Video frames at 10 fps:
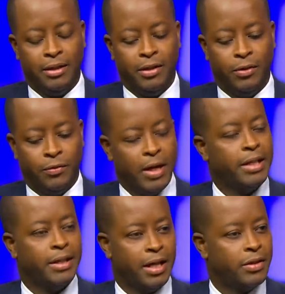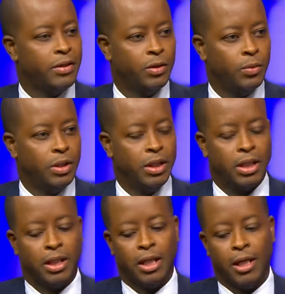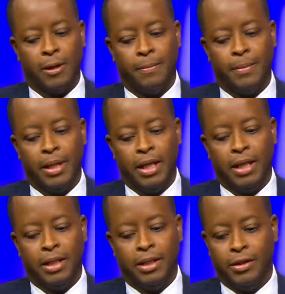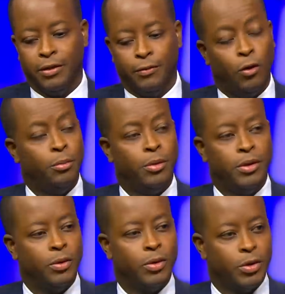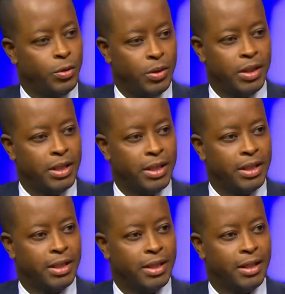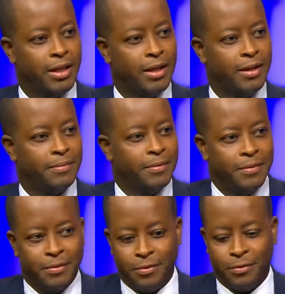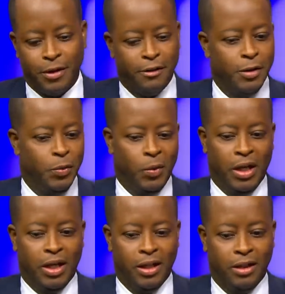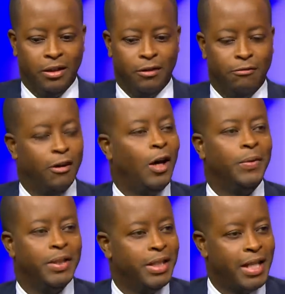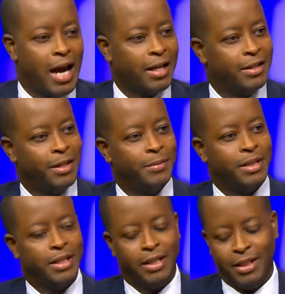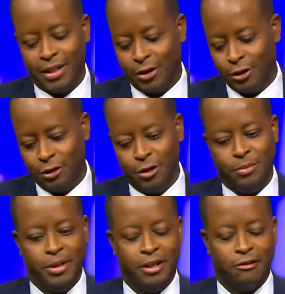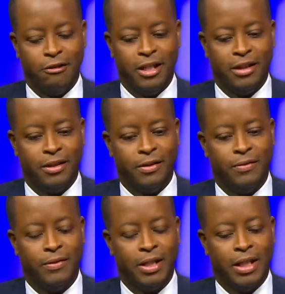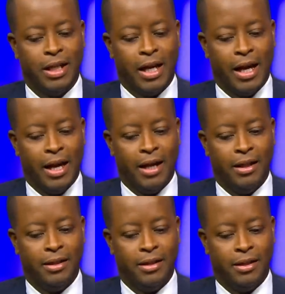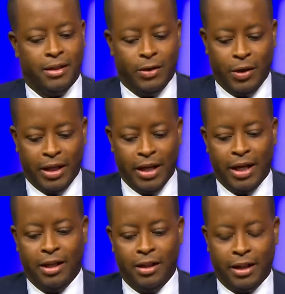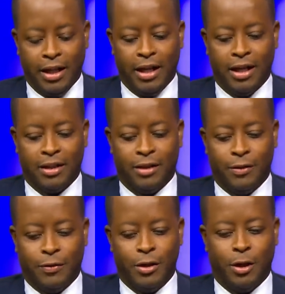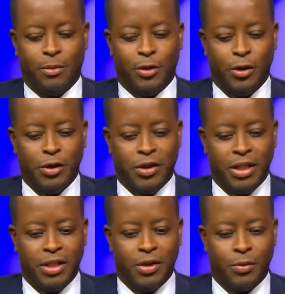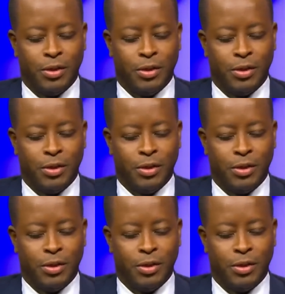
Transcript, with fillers: you know, fantastic work. She's a 4.0 student, very well-rounded academically, extremely creative. And, you know, again, looking at different opportunities